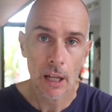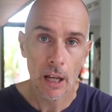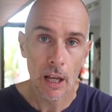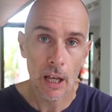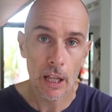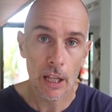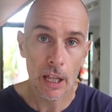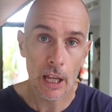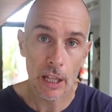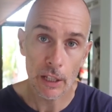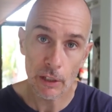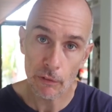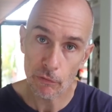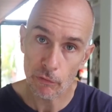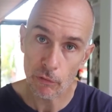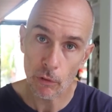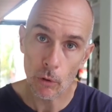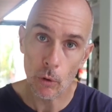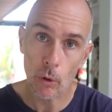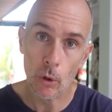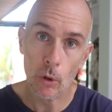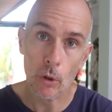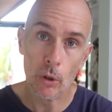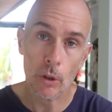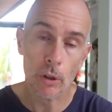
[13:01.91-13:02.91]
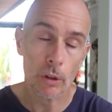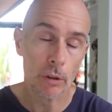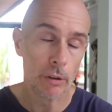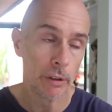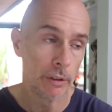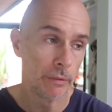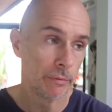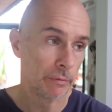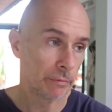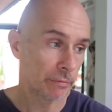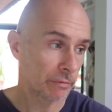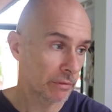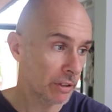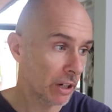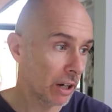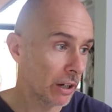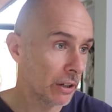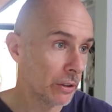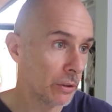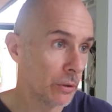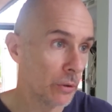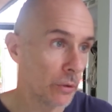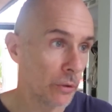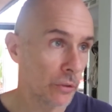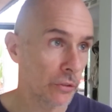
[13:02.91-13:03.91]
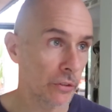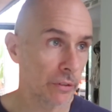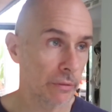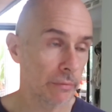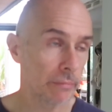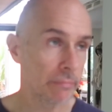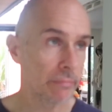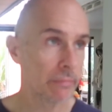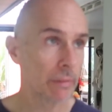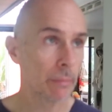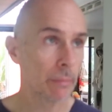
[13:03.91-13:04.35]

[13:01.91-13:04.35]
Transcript: and the floor and tiles and